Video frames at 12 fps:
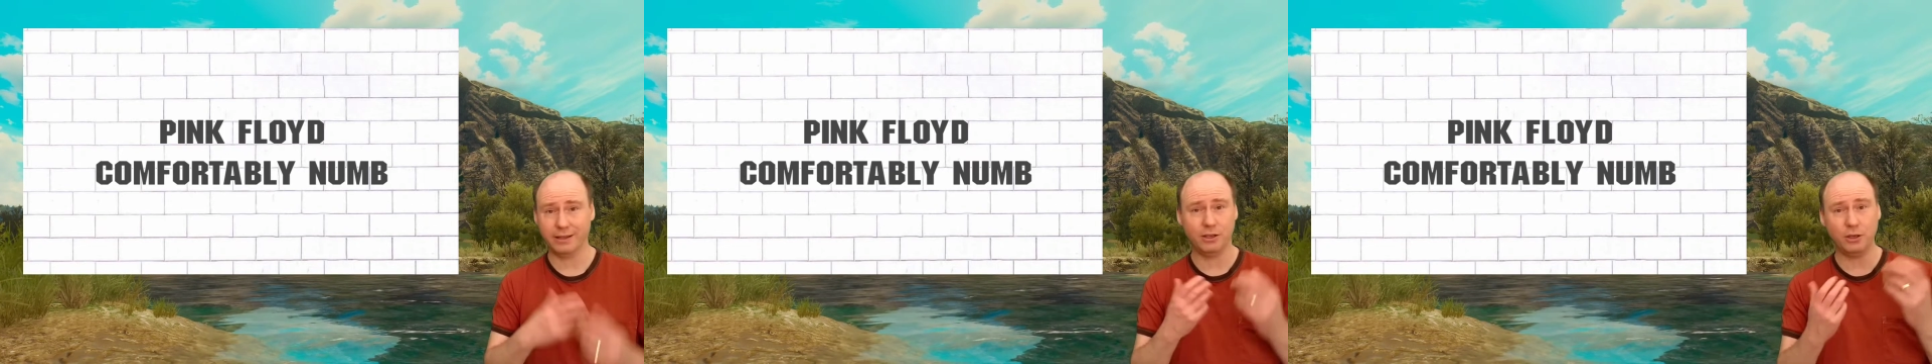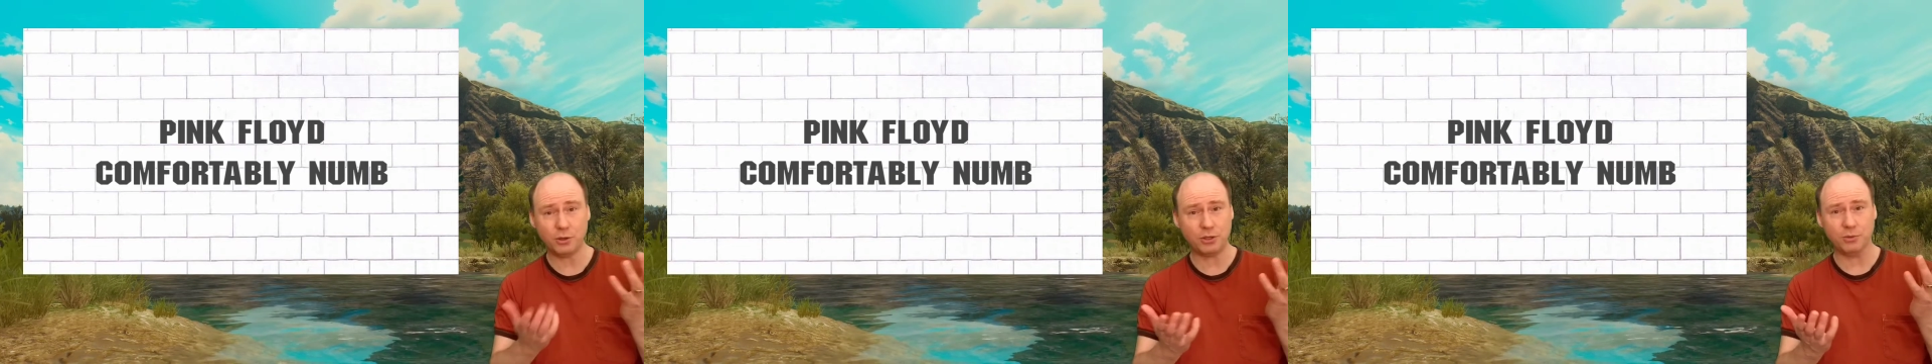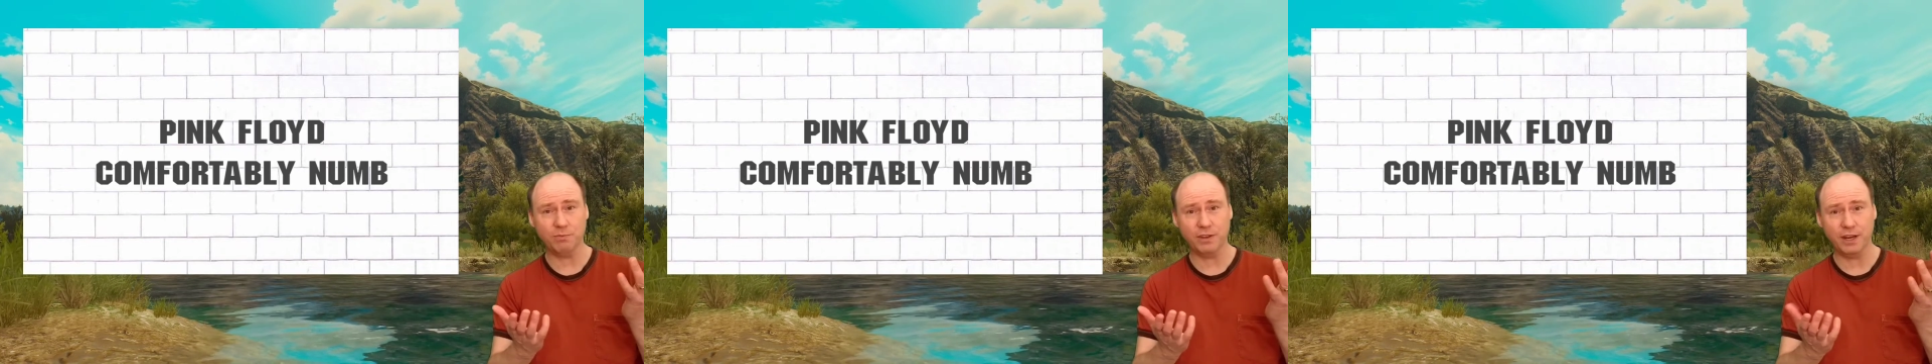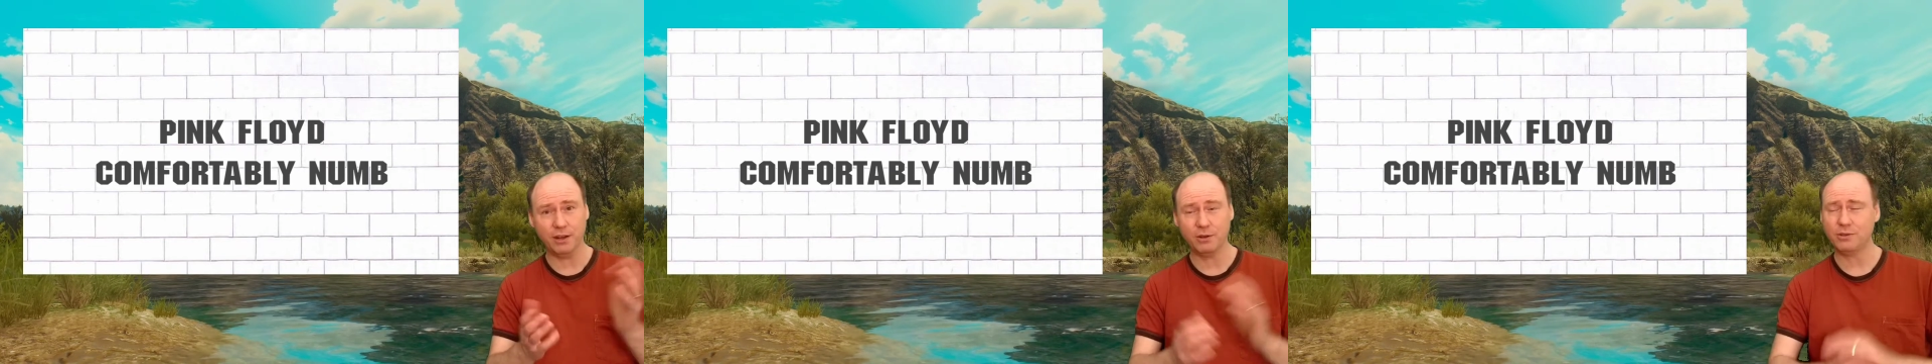like YouTube
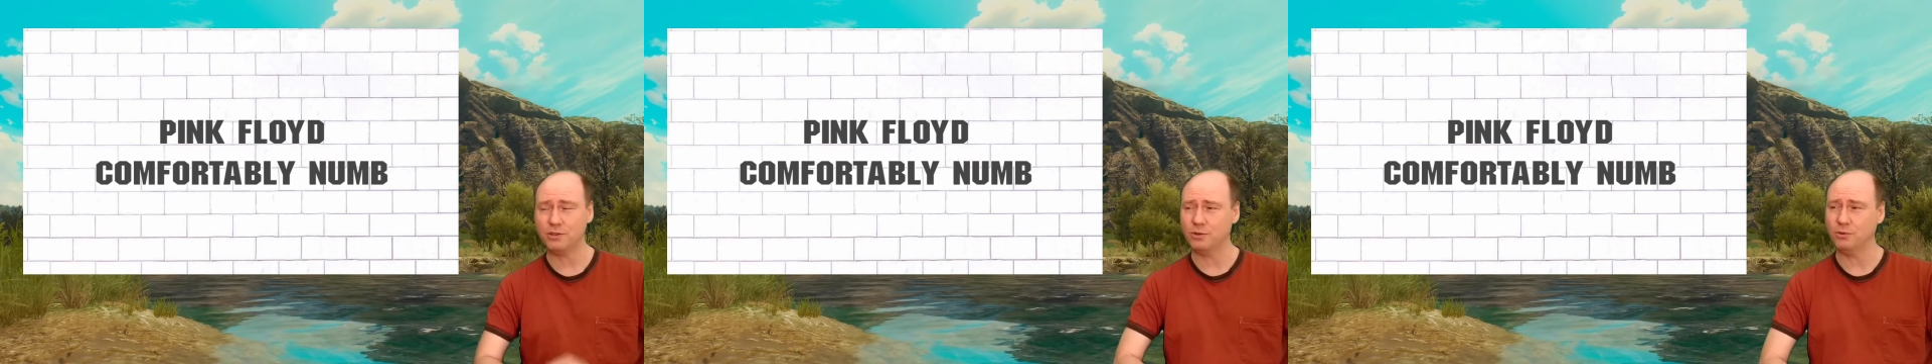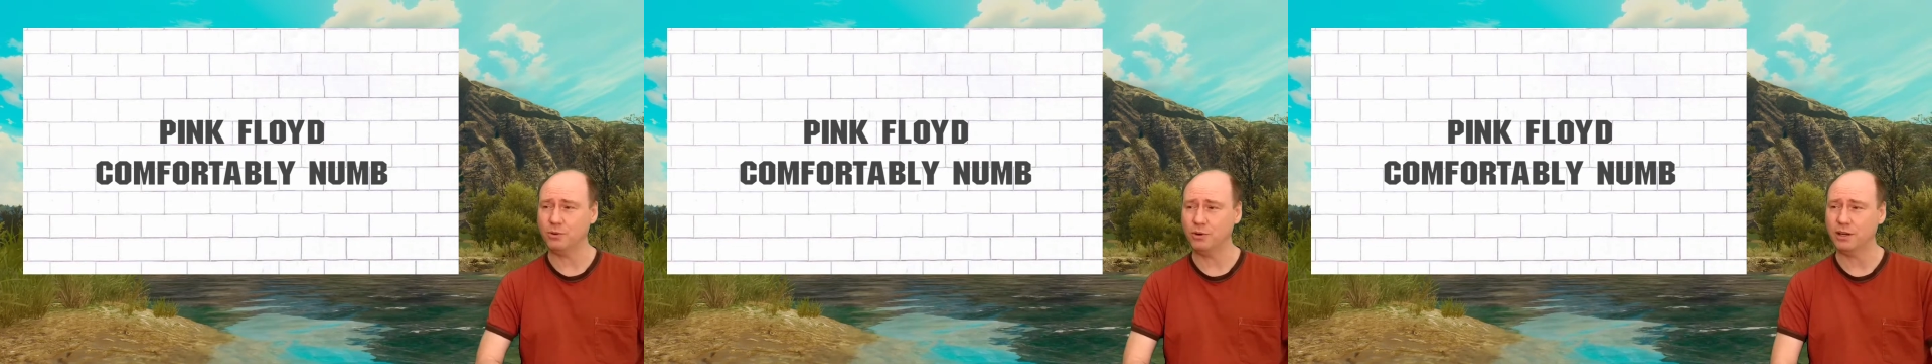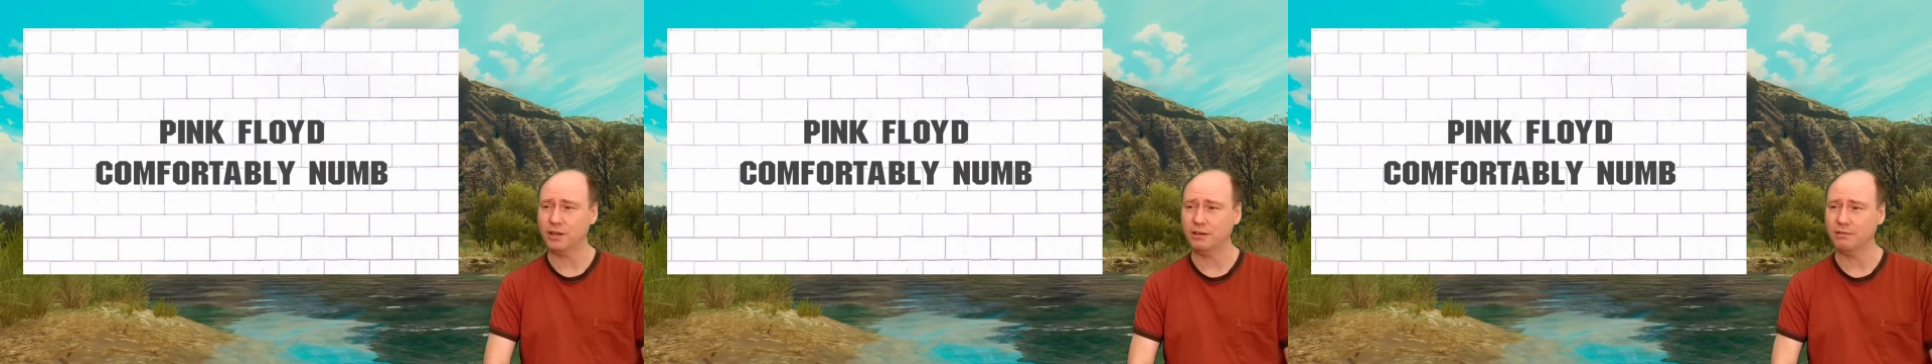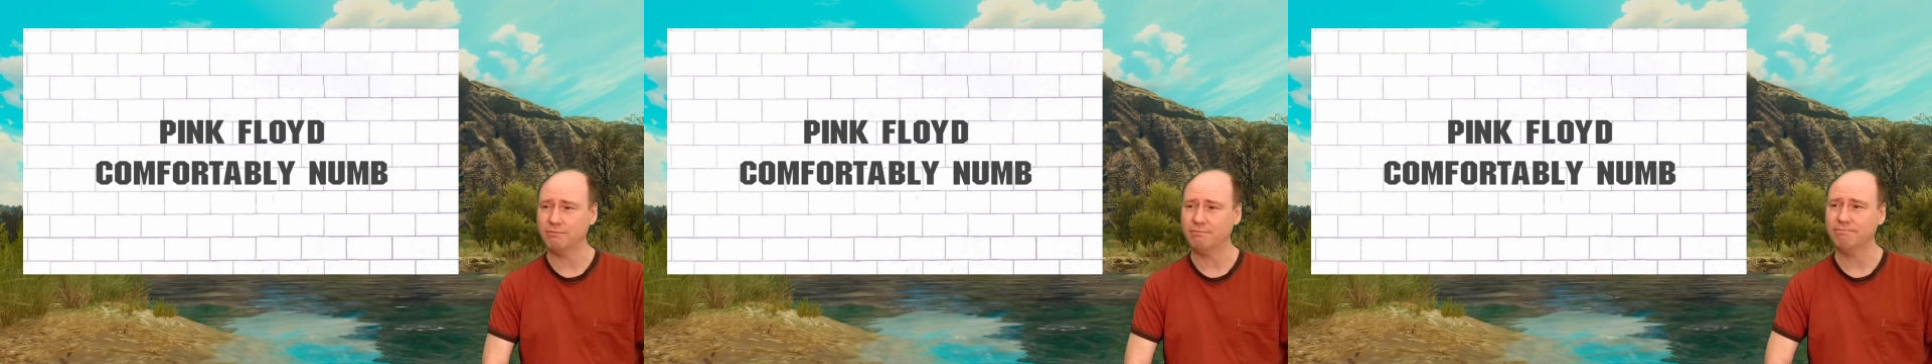videos to uh,